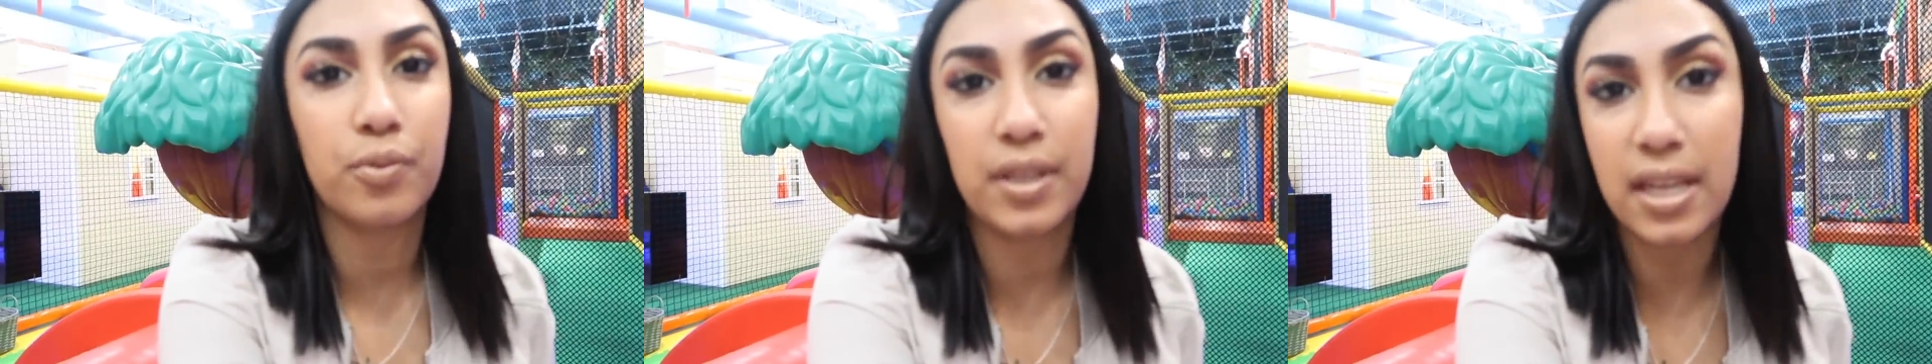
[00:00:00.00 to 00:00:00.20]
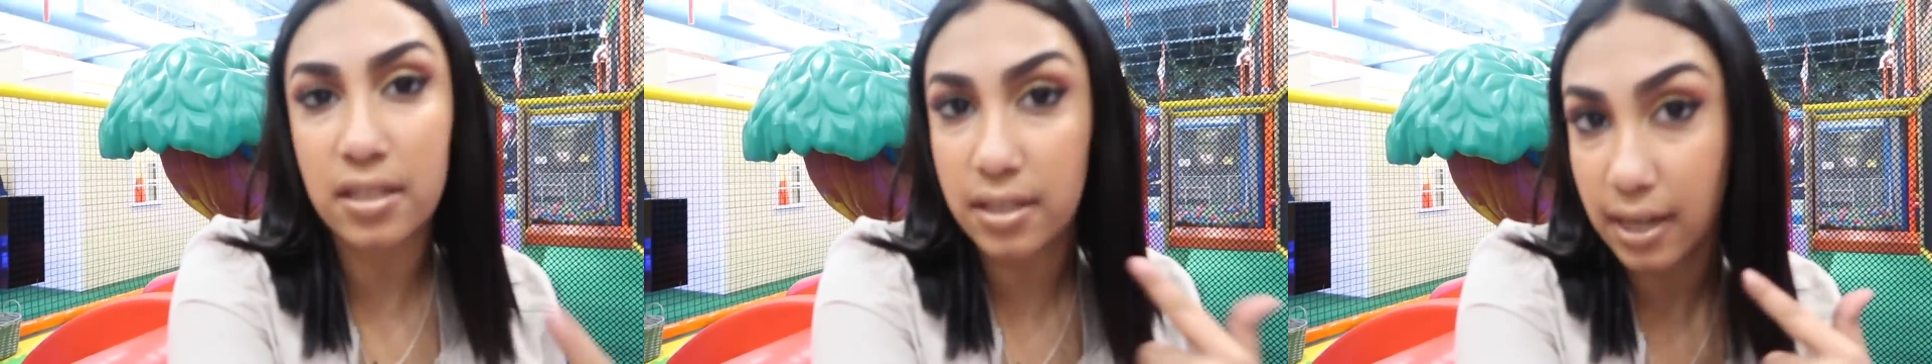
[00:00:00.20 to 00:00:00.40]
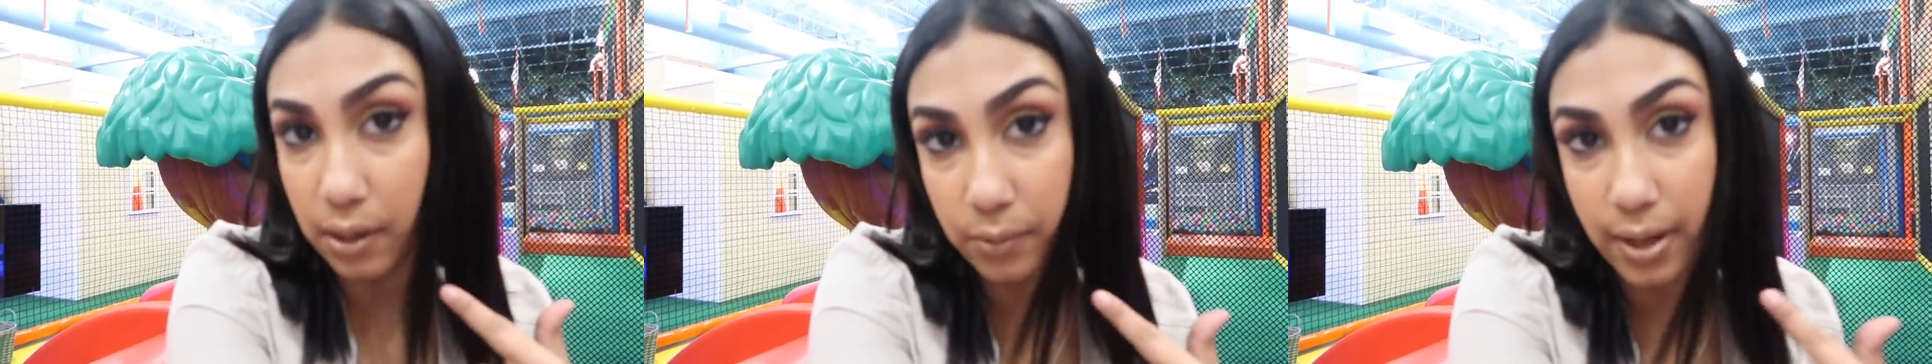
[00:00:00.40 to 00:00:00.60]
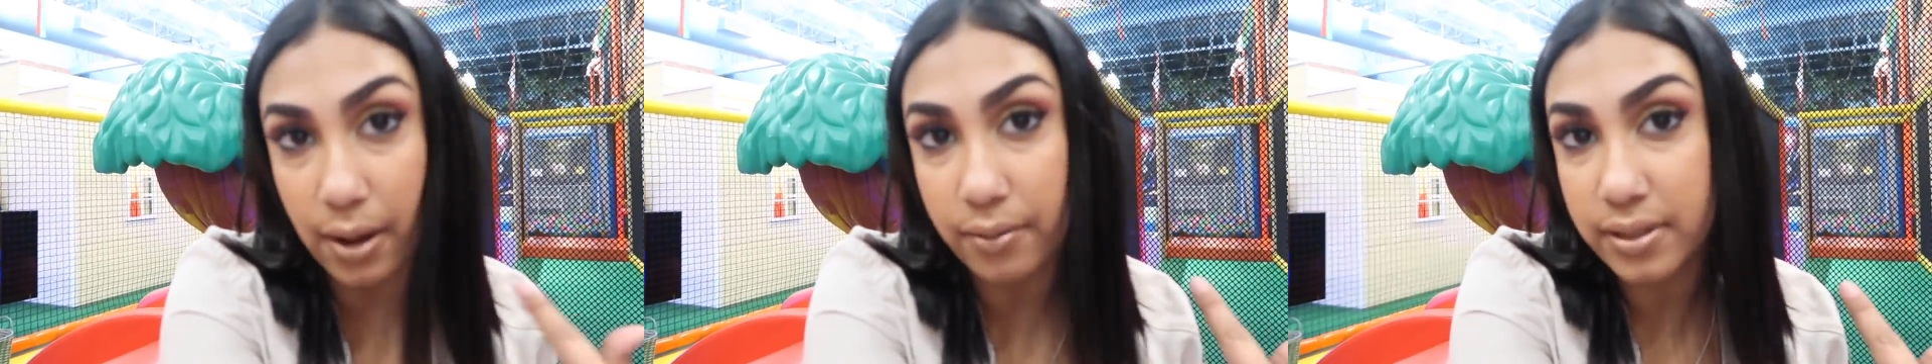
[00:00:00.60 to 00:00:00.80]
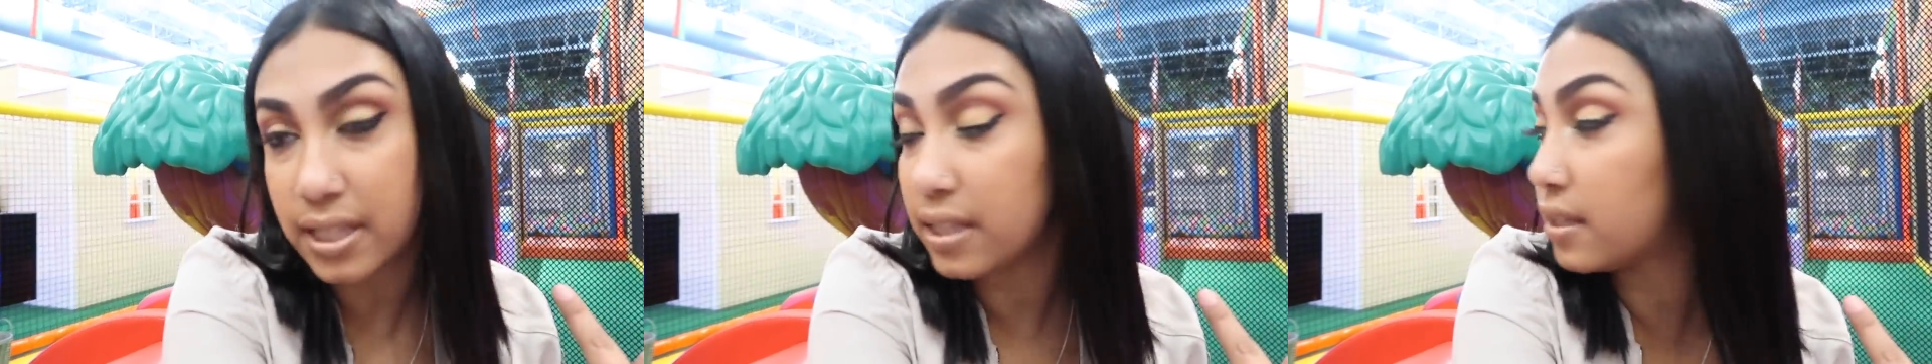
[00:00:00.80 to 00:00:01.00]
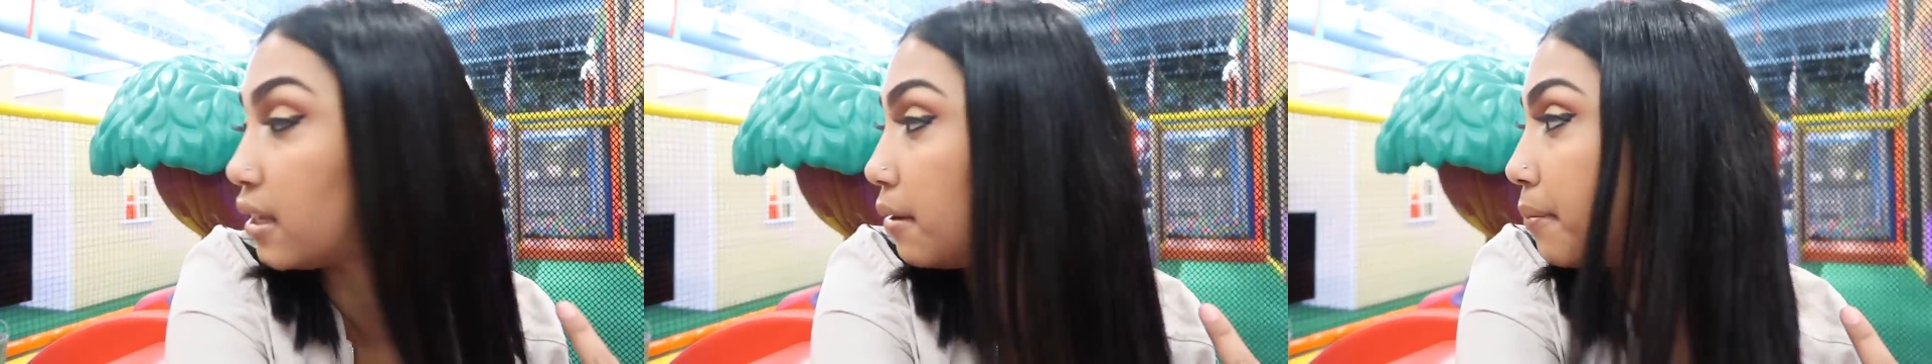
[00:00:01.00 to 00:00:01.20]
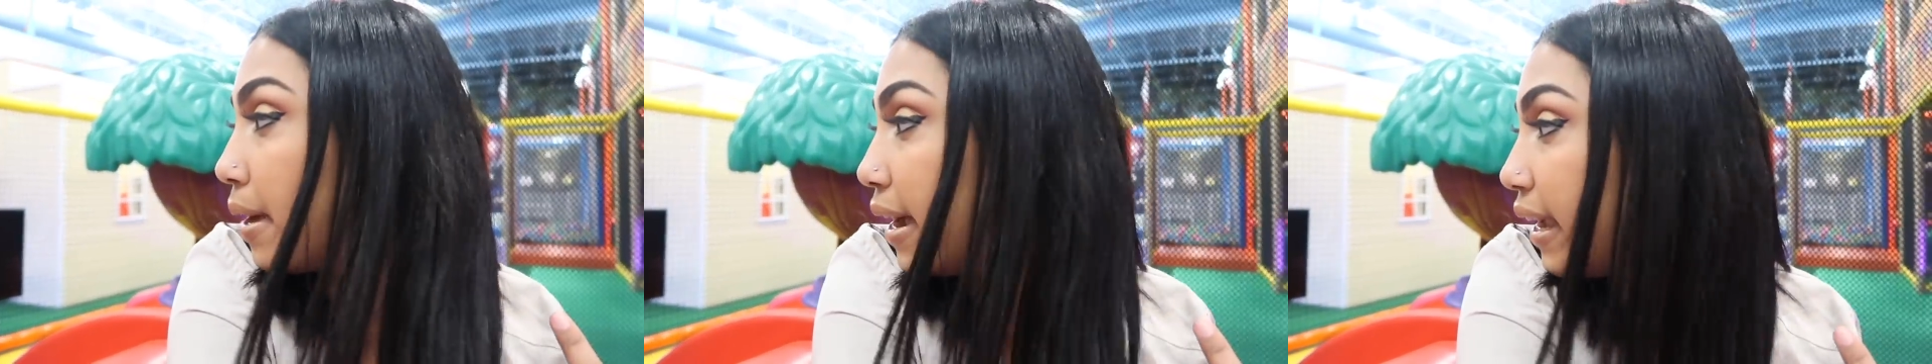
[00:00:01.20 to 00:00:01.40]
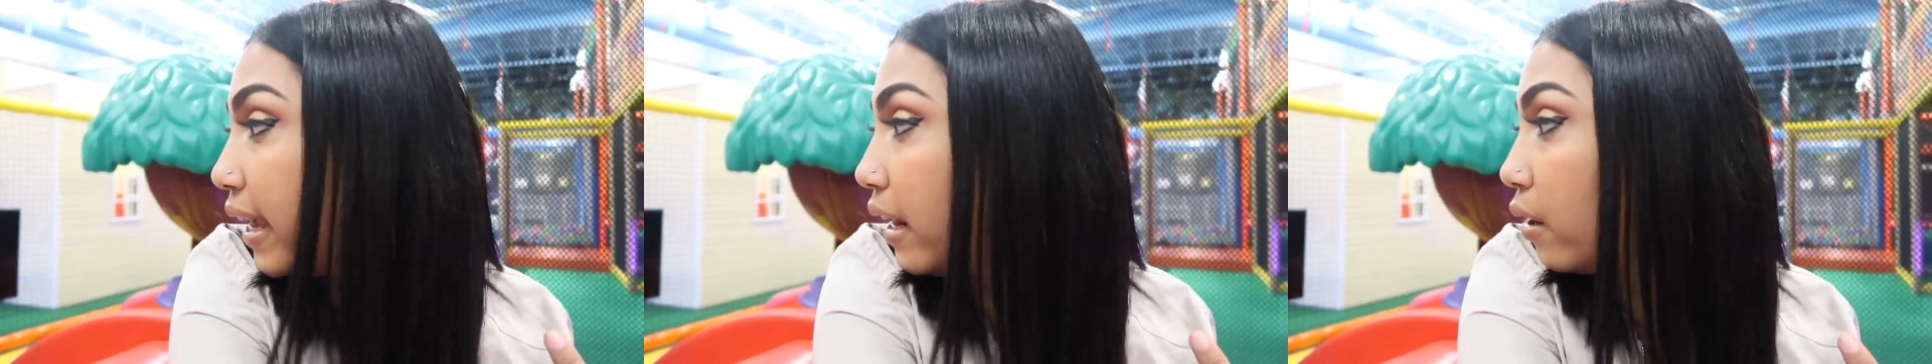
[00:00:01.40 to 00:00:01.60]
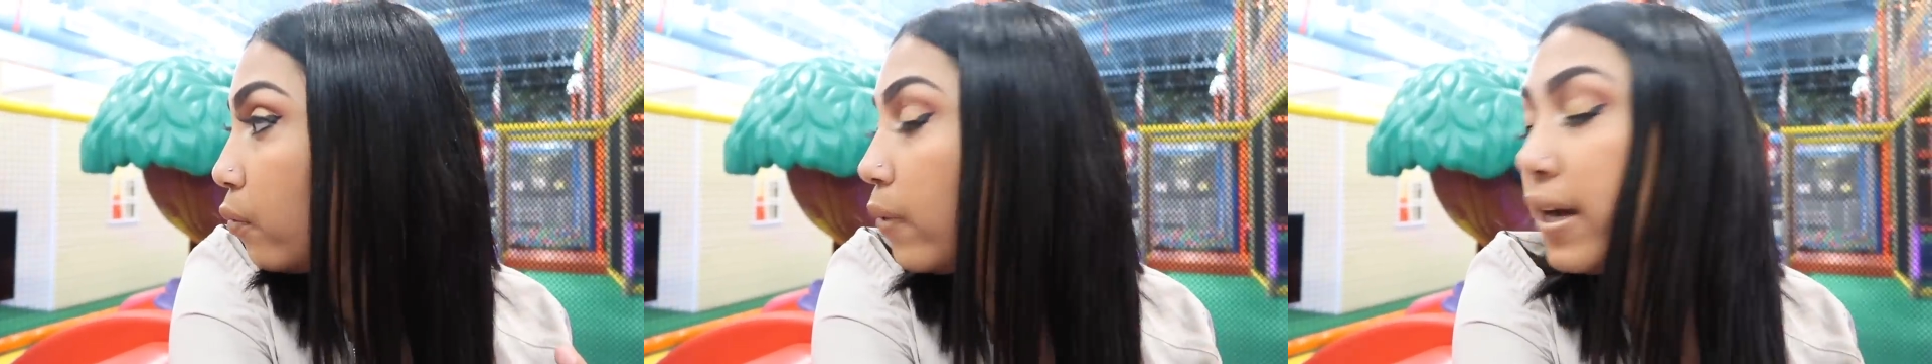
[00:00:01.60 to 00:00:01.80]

yesterday when I was getting my hair